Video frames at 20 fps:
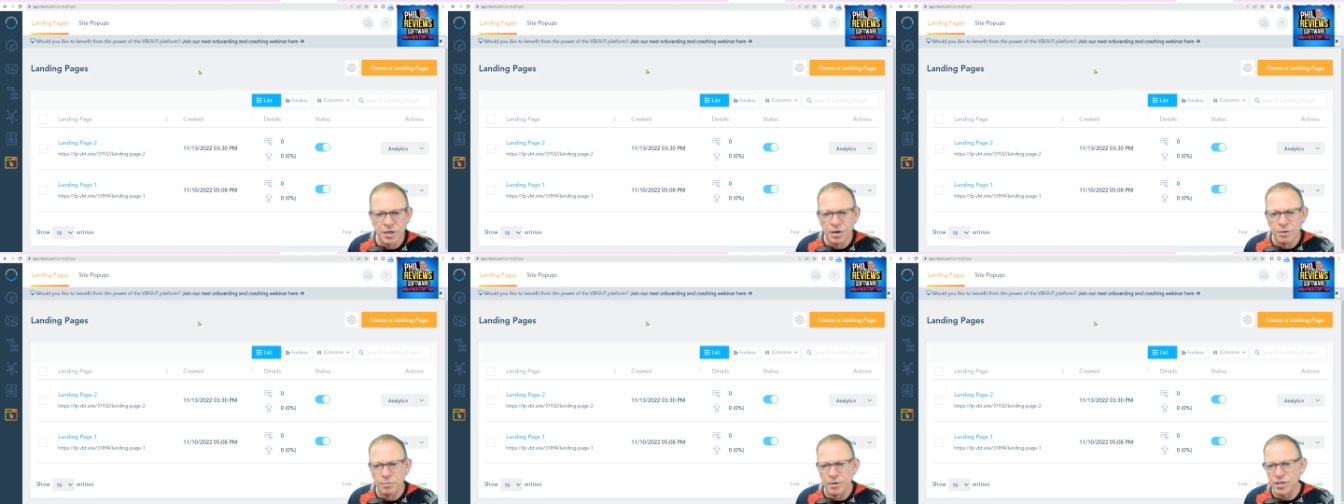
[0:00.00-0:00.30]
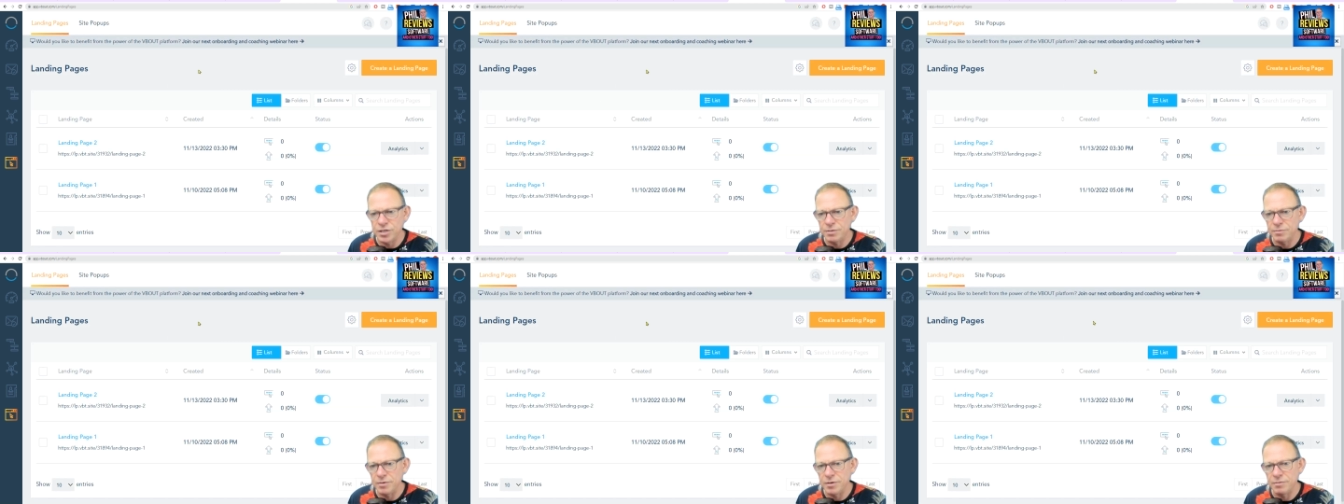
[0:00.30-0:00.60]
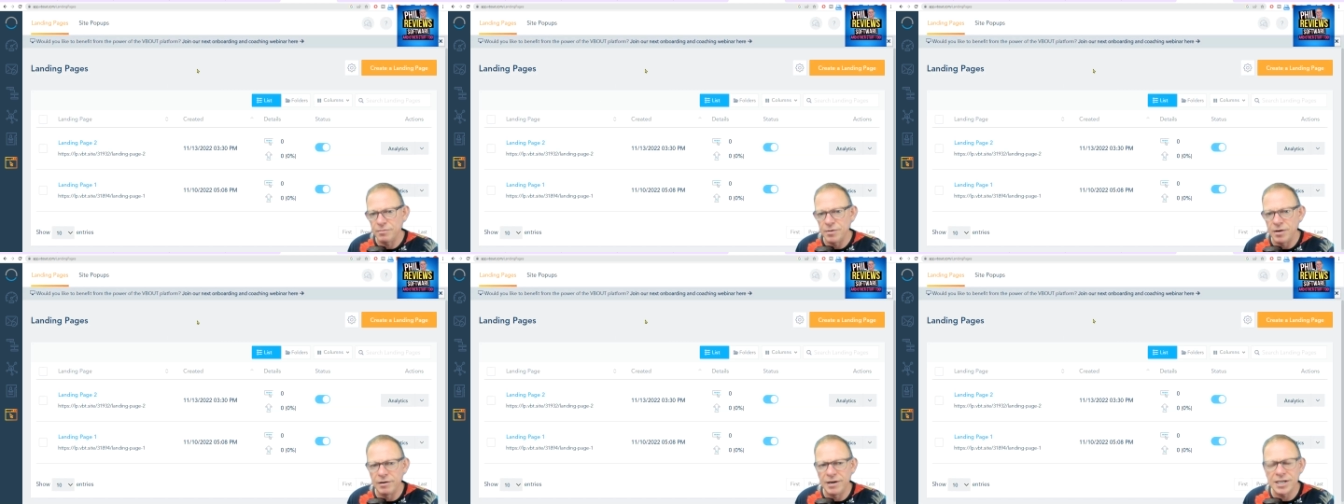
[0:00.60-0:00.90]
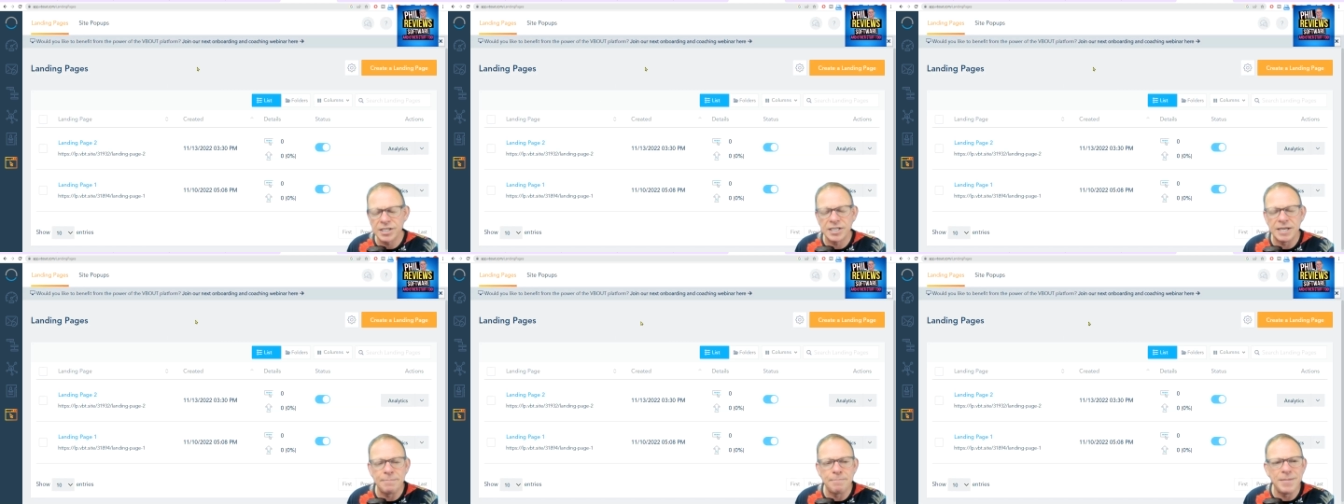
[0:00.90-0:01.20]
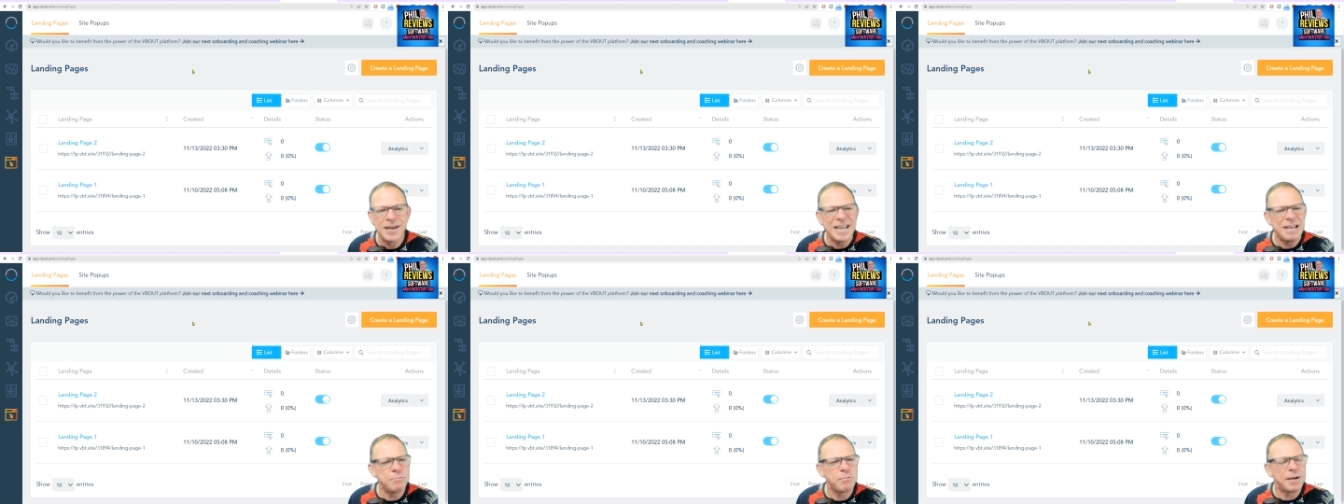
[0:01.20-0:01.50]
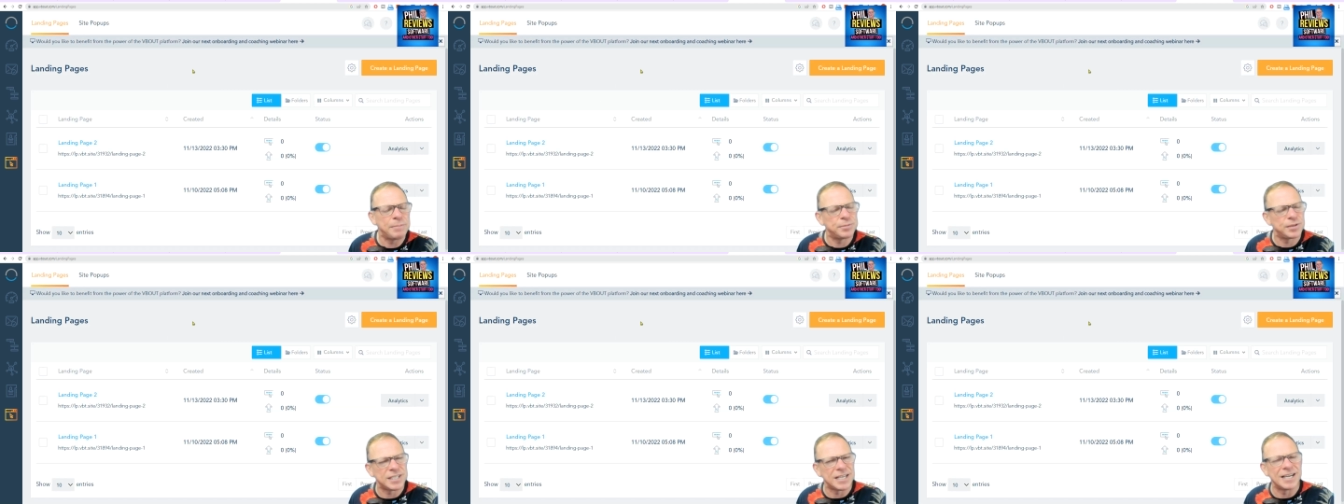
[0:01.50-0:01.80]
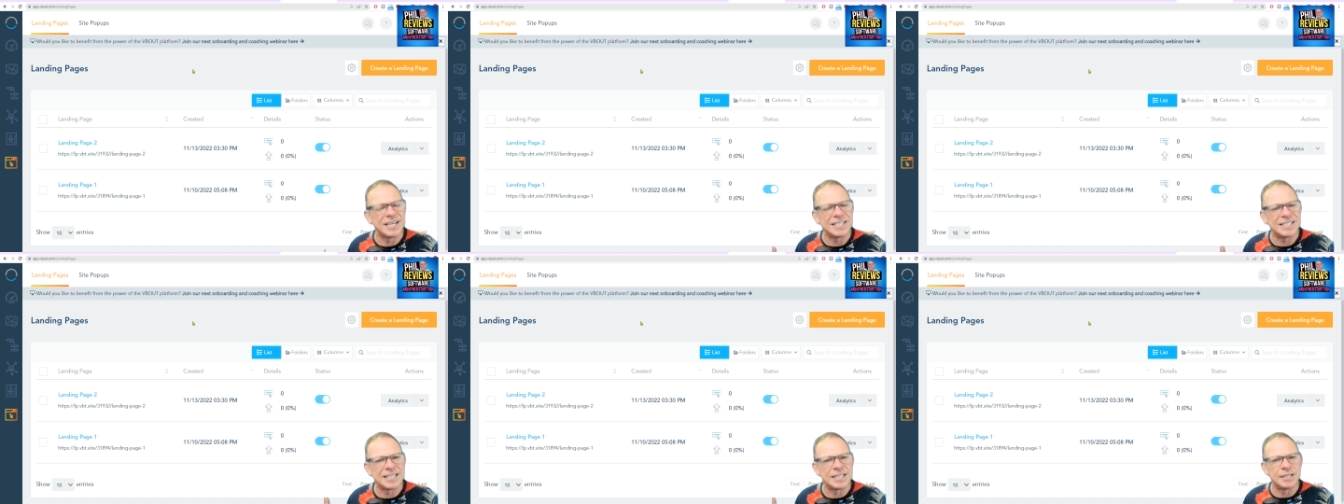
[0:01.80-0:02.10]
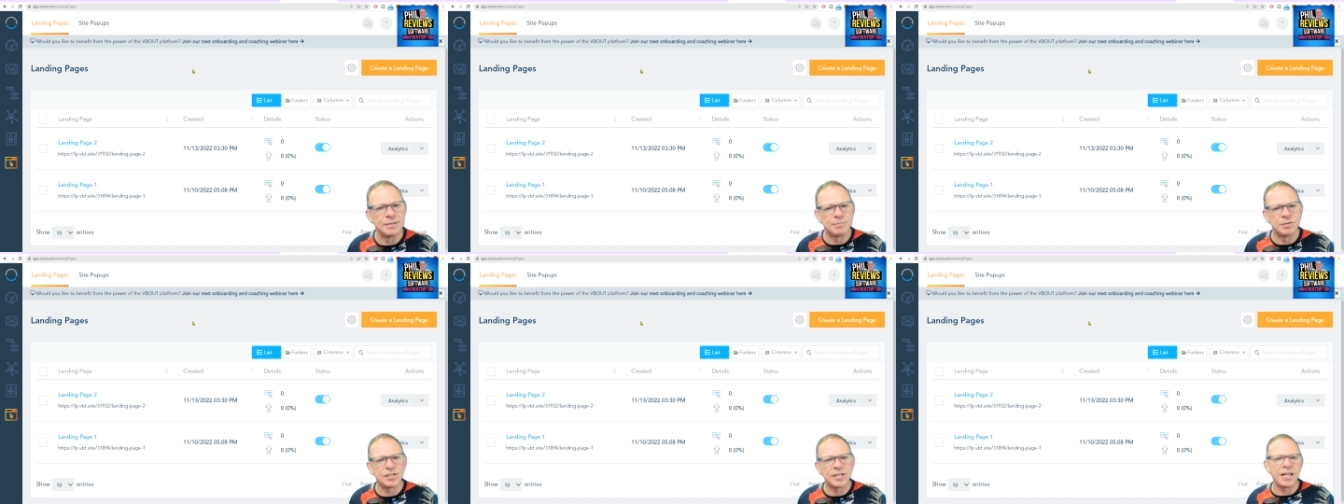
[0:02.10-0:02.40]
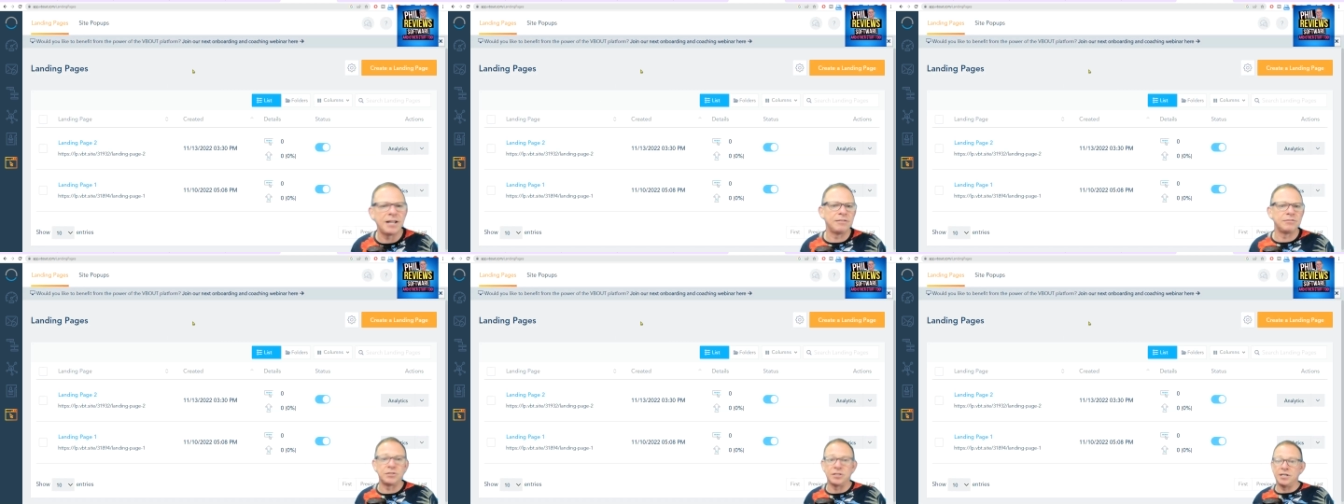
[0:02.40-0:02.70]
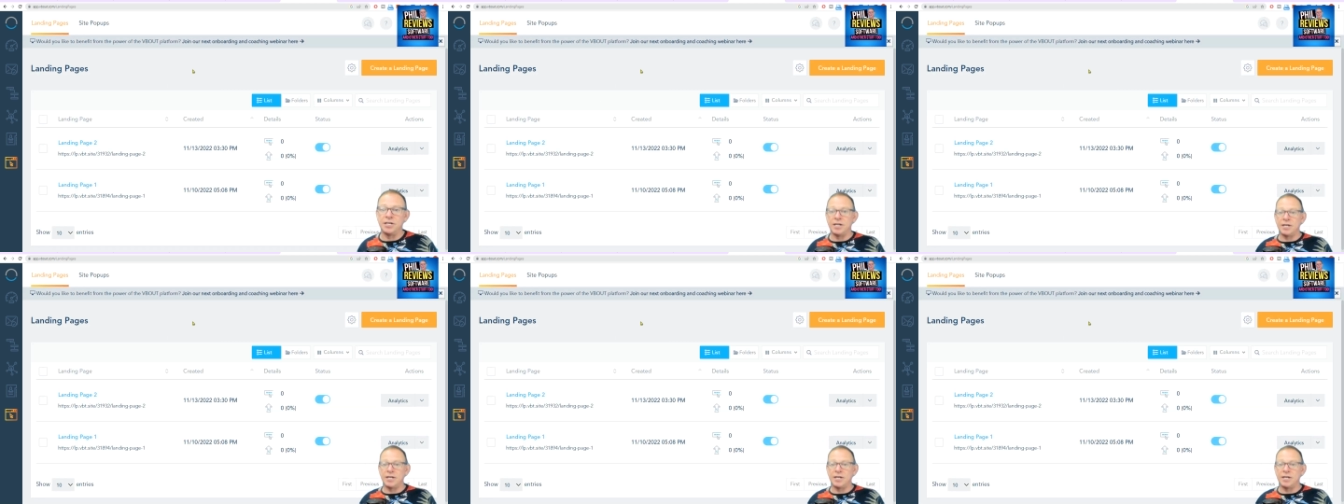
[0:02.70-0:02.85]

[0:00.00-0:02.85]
which are actually mini websites in themselves, and you